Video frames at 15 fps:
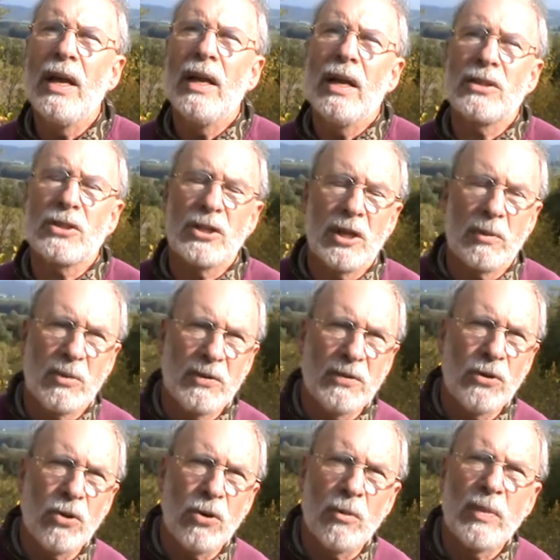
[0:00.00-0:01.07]
as I said
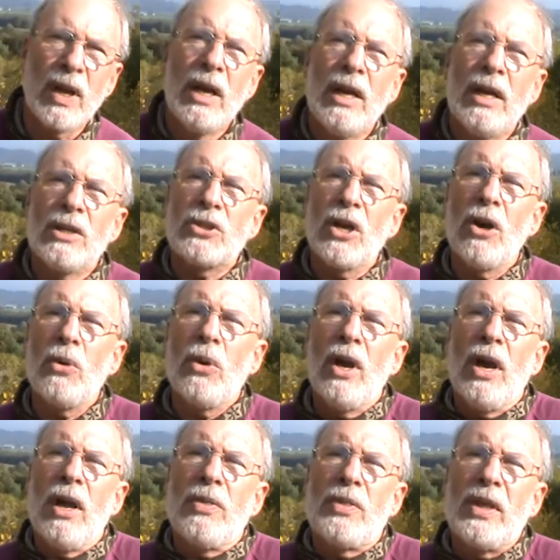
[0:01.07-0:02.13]
before. So
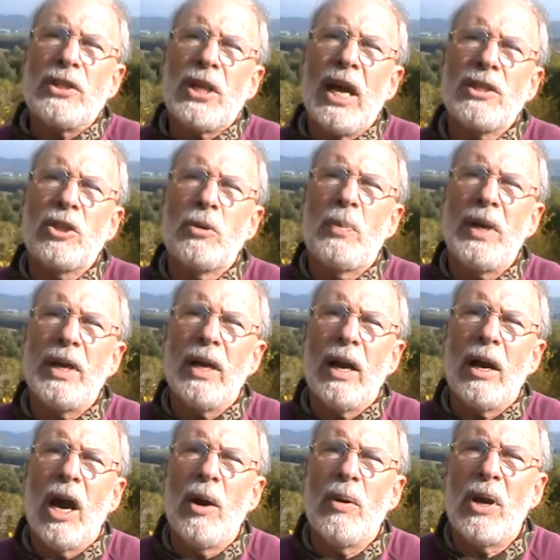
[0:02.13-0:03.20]
this had to be
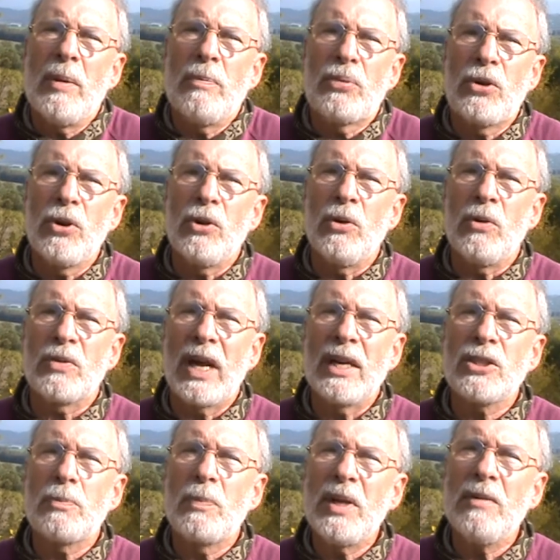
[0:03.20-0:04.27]
improved, and
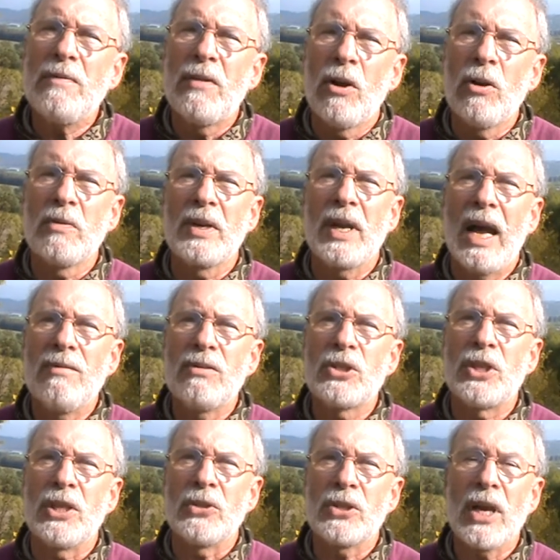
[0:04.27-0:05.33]
it's been evolving ever
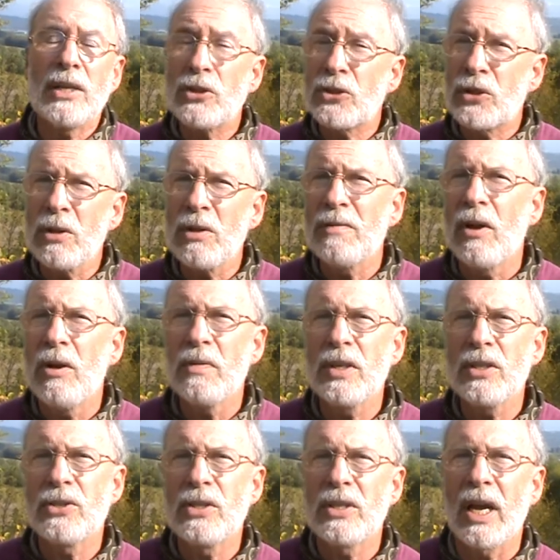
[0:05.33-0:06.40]
since, and it's still
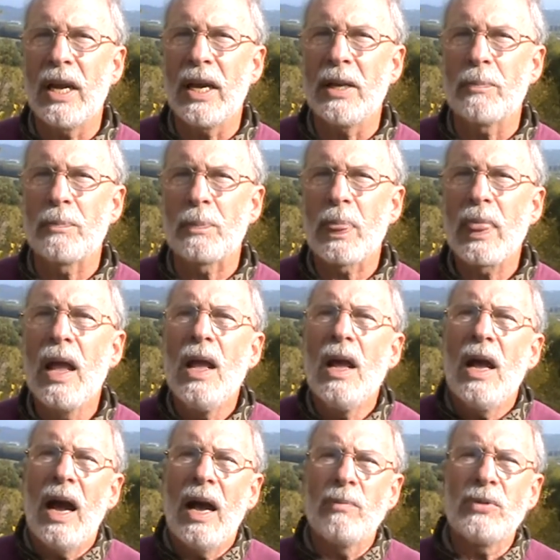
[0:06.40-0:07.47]
evolving today.
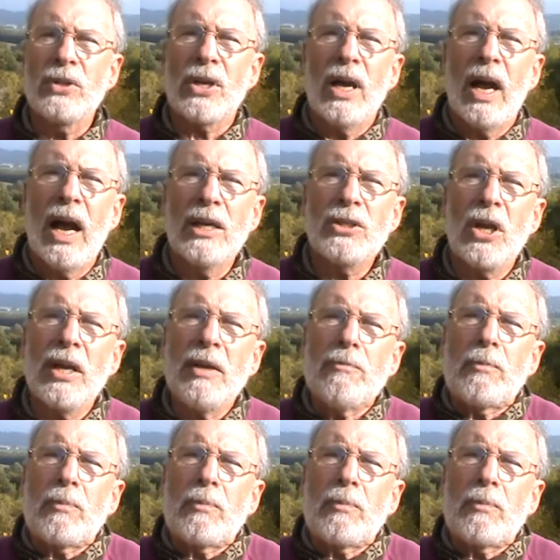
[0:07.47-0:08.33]
And as I